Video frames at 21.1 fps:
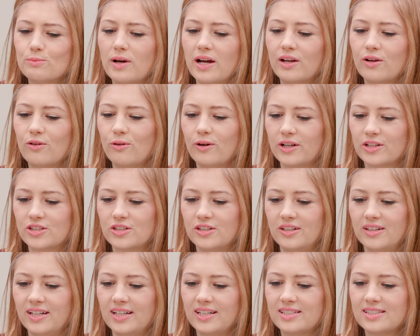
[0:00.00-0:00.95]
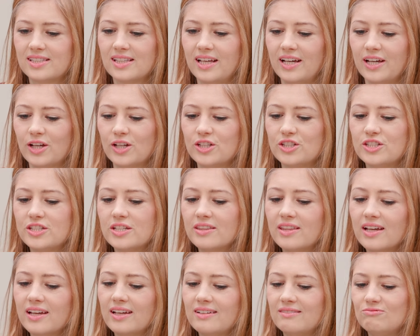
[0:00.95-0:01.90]
my question: is like, did
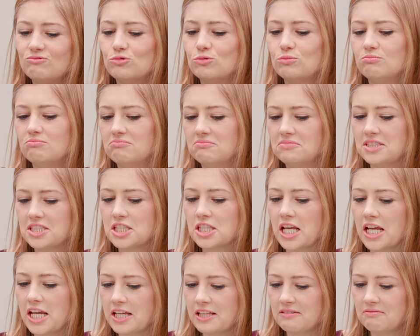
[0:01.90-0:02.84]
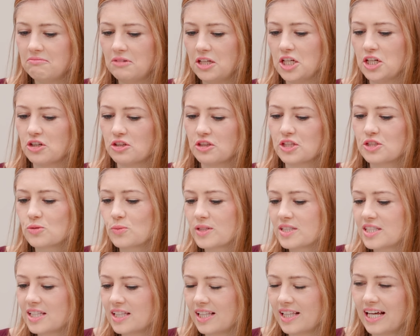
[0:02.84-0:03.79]
they say, this
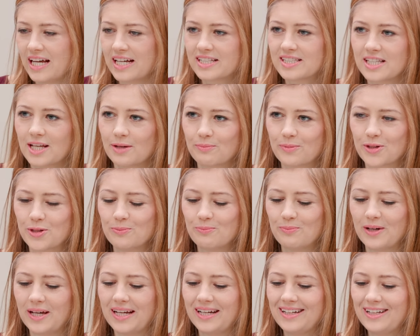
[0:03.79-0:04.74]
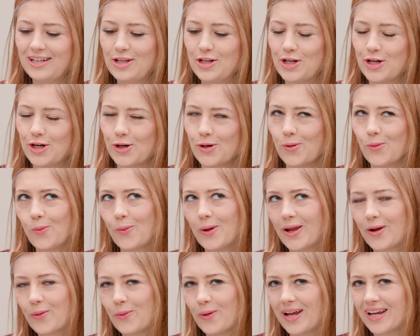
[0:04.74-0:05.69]
wasn't the Last Supper, but
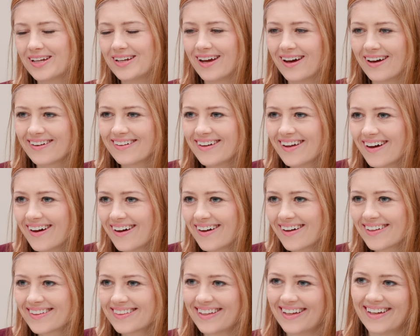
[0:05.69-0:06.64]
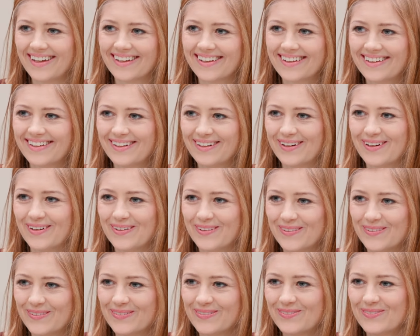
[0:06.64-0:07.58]
wink, wink, nod, nod, like
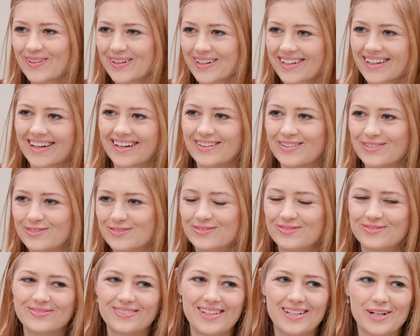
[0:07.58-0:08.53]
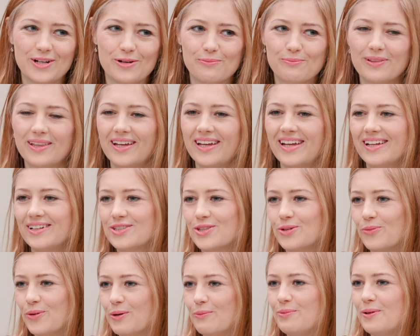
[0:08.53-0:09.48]
we're kind of playing
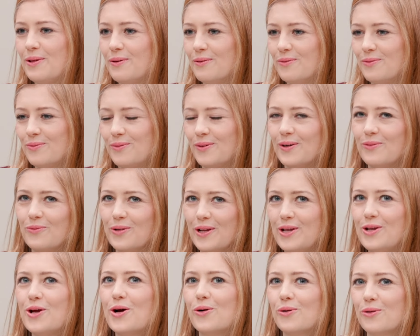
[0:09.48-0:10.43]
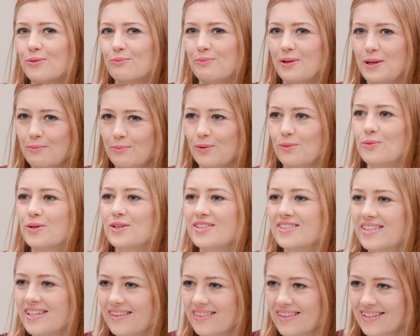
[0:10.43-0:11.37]
to what we know people will
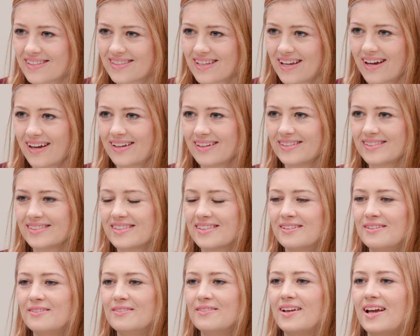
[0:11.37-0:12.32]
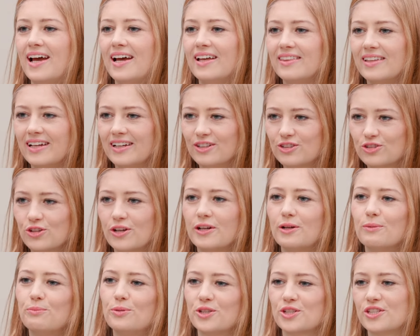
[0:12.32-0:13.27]
see this as, and like
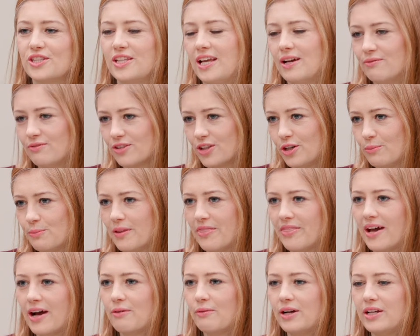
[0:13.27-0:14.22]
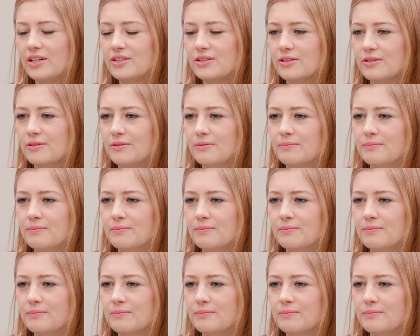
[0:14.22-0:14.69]
trying to push the envelope in that way too.